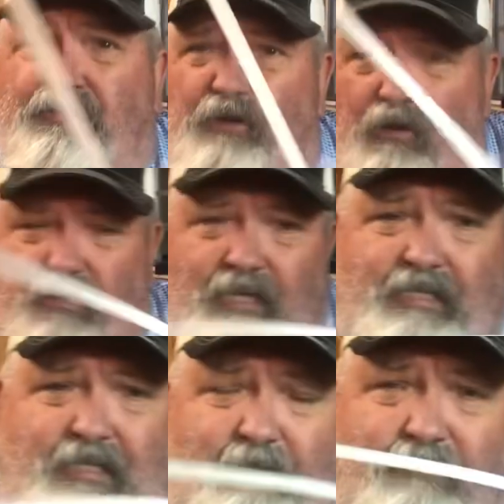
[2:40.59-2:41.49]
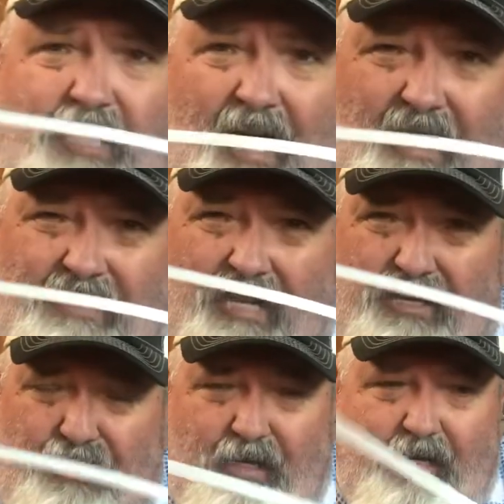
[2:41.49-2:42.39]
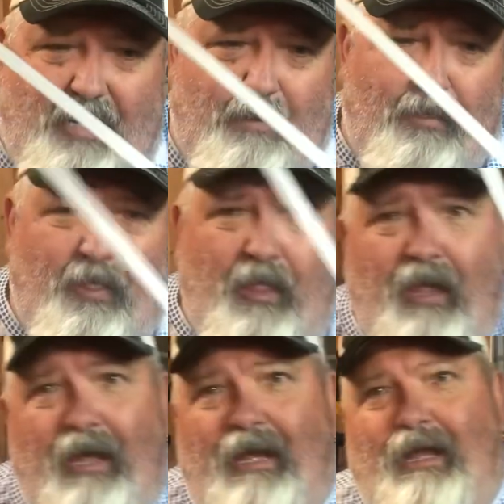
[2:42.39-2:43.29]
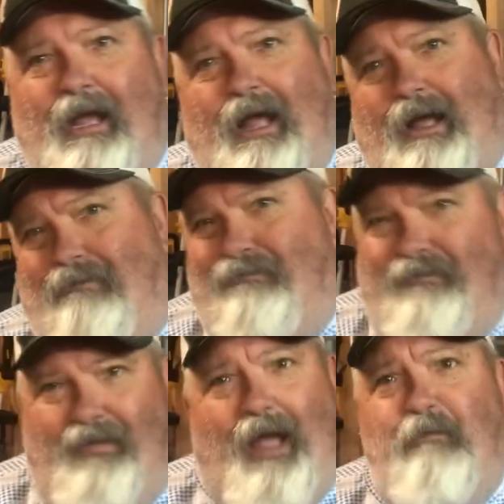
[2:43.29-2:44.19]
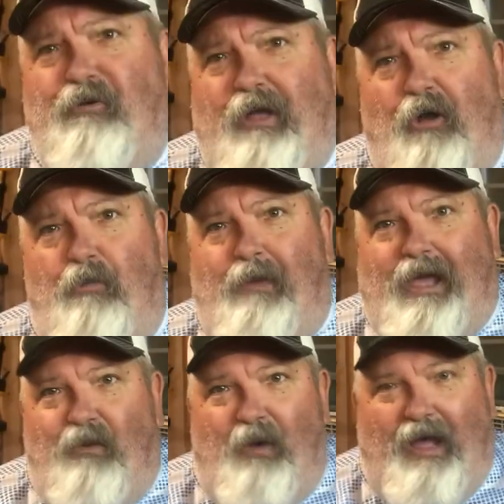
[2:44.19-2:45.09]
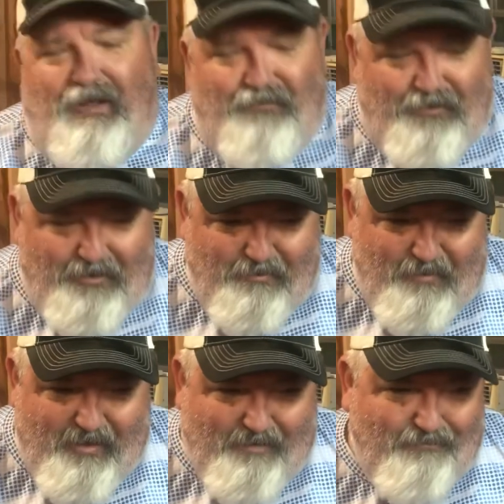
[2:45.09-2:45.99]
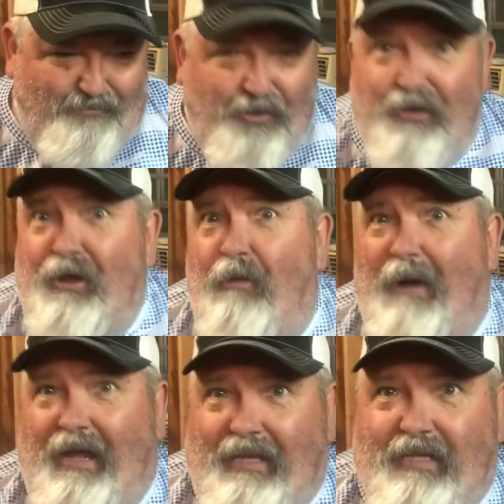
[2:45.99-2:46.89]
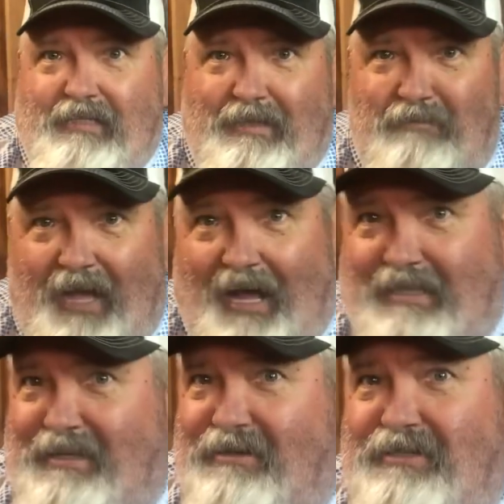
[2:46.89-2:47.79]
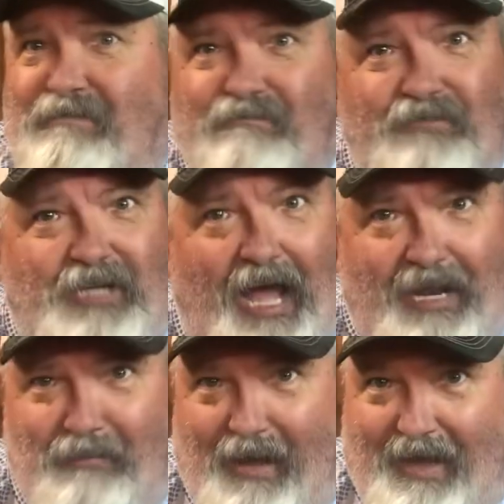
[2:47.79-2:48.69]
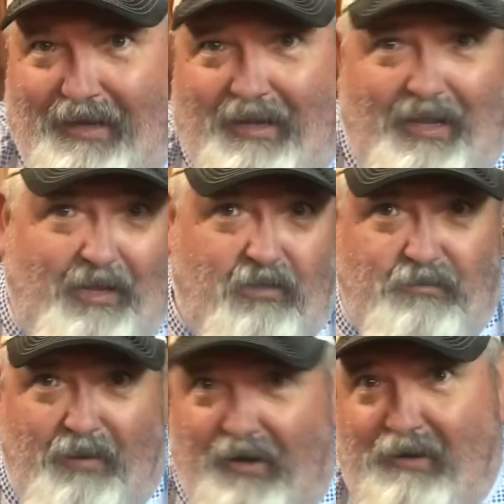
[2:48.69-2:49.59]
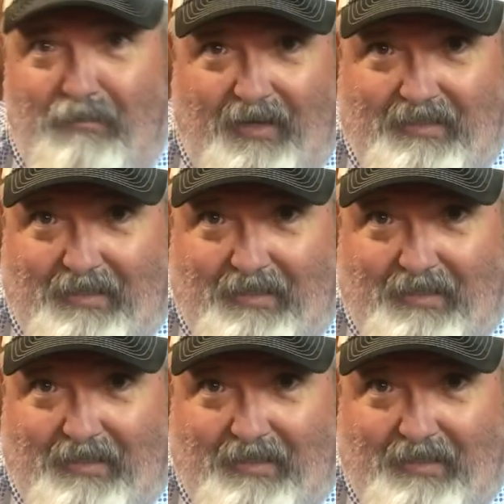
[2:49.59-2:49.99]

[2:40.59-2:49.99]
strongest zip ties I could get. I'm gonna get on bandwagon for a little bit. You can go buy any zip ties. There's China-made and there's American-made